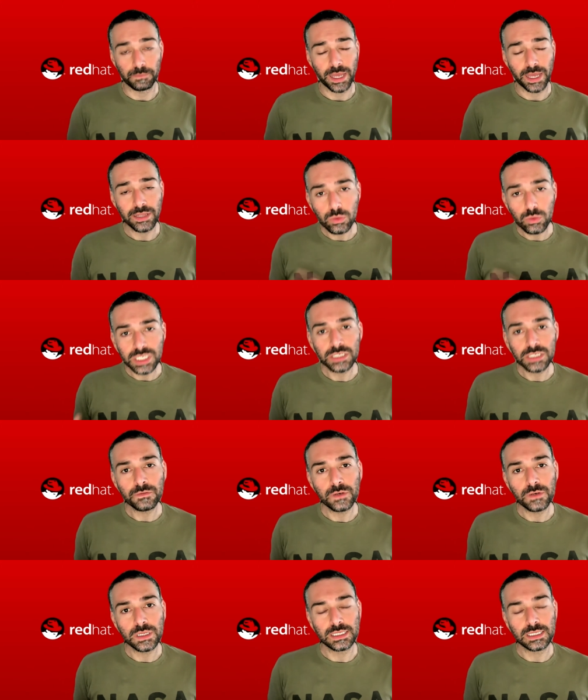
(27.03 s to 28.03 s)
And the reason
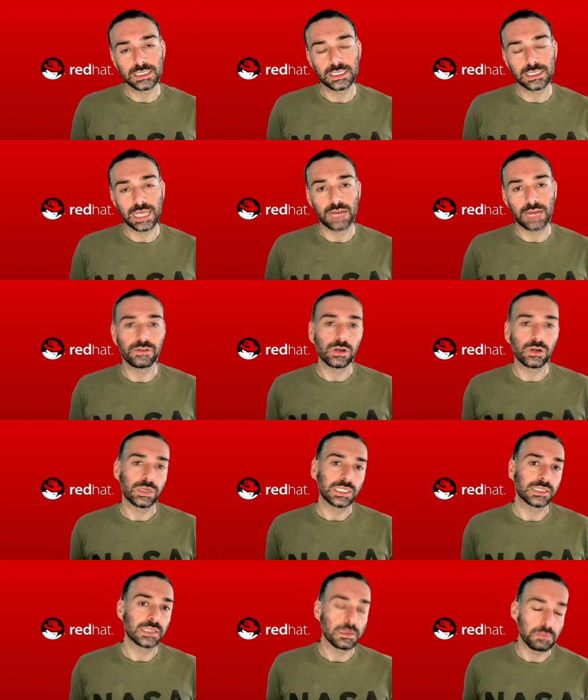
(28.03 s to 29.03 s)
for this is, is that very
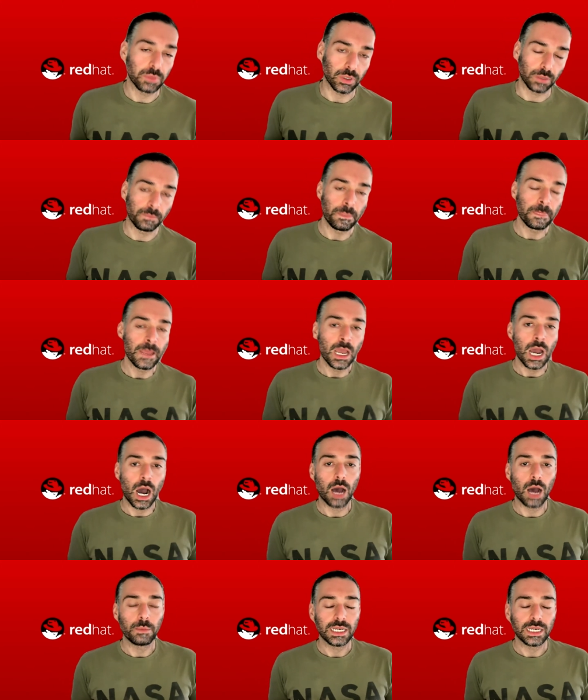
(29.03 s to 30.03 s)
simple.
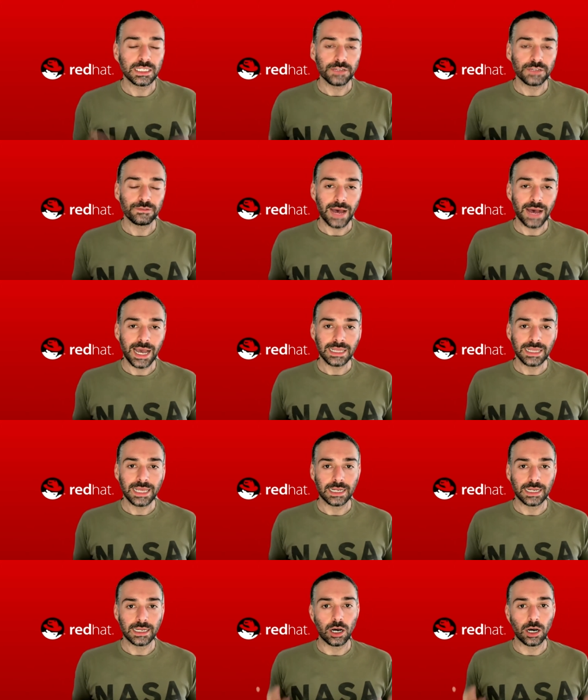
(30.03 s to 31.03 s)
Um, it's the fact
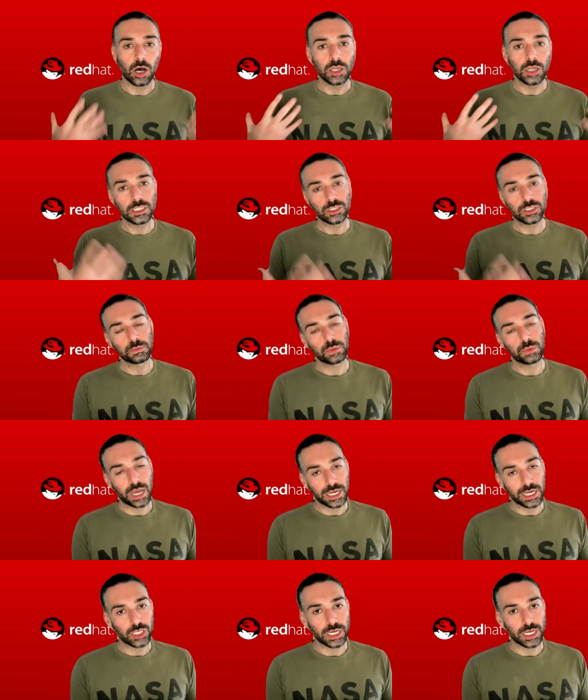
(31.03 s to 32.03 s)
that on the
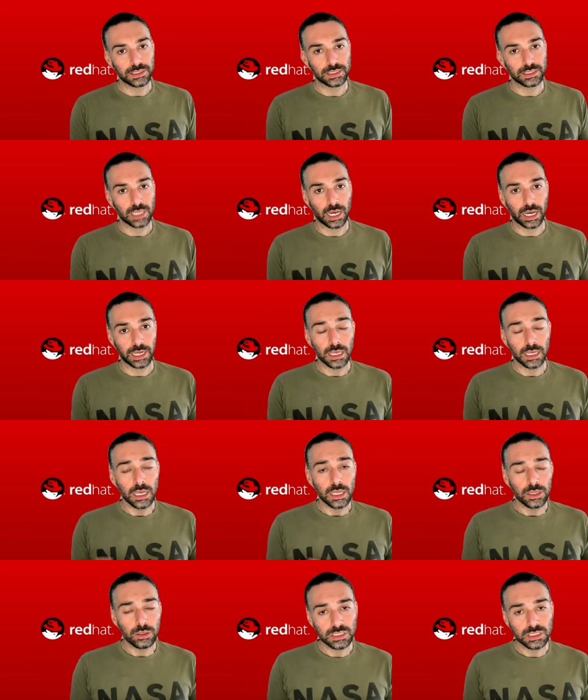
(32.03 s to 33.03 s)
supply chain side,
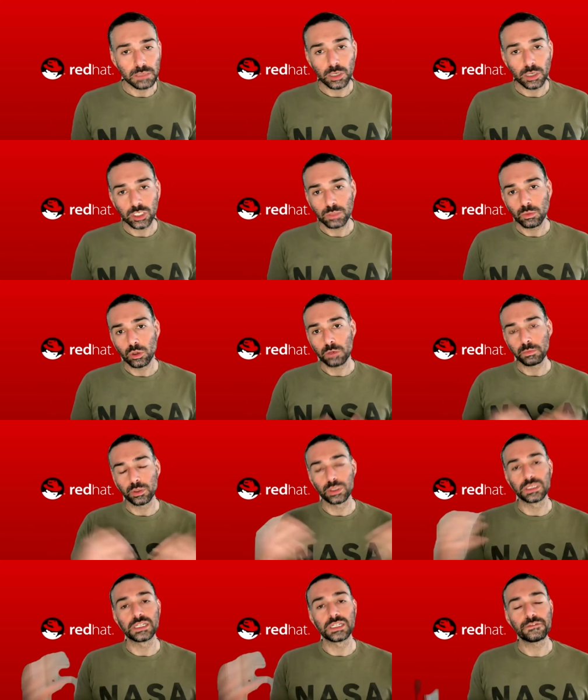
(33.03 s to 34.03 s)
there is a much more
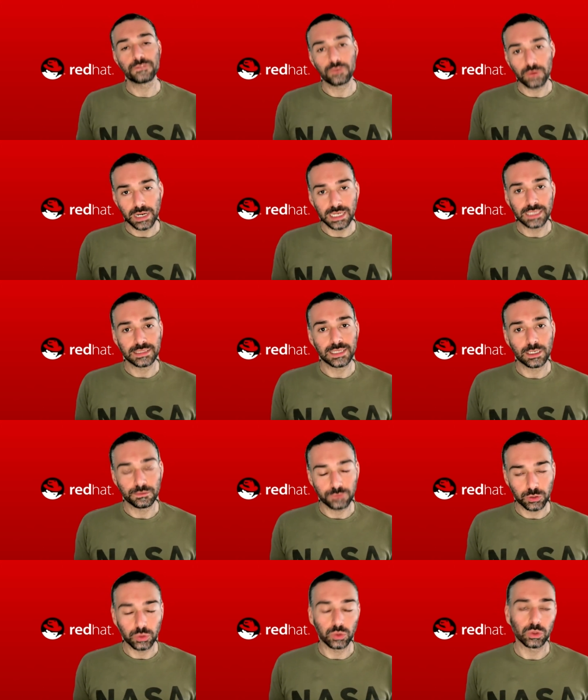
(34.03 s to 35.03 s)
proliferated set of
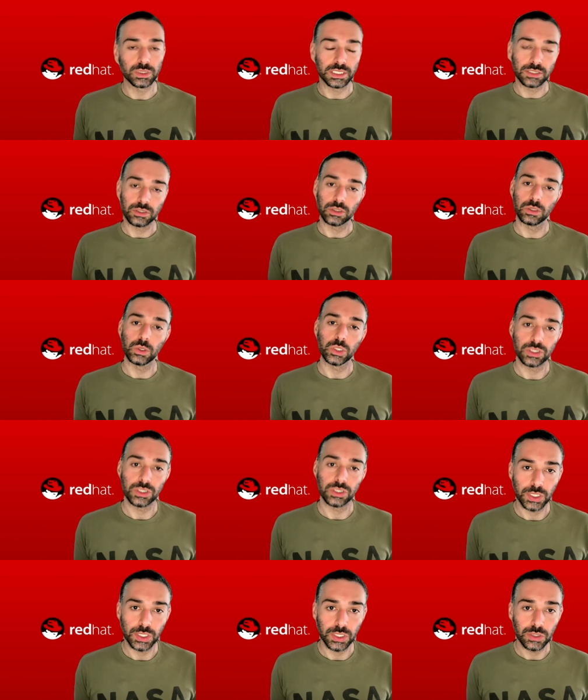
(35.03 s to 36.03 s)
tools and solutions
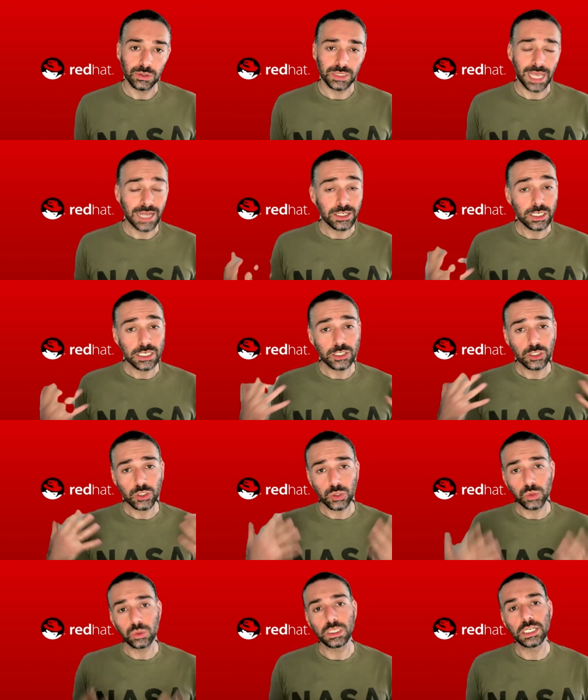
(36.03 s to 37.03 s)
to use, and there's
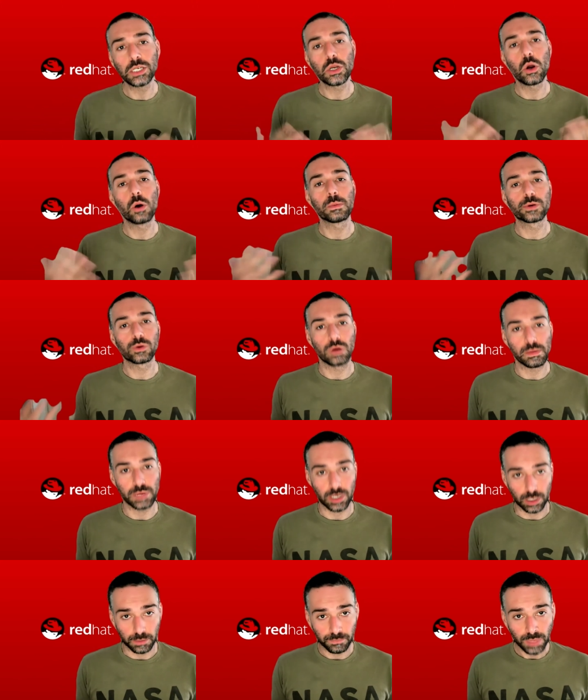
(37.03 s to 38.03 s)
truly no
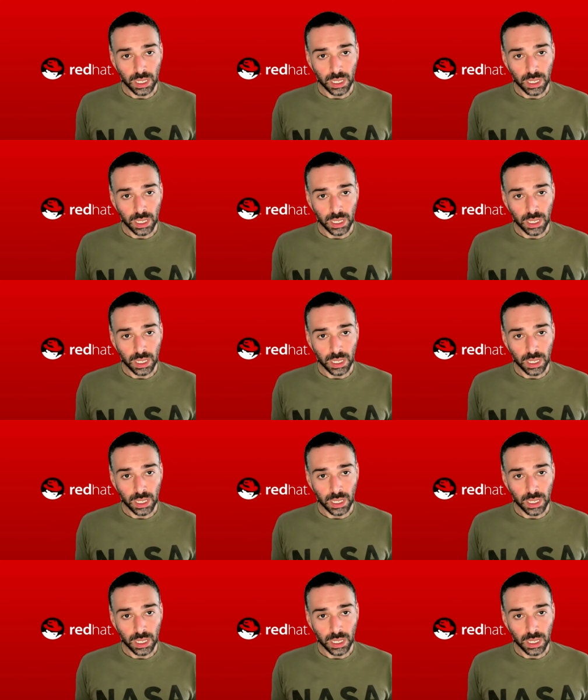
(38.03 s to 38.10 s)
perimeter.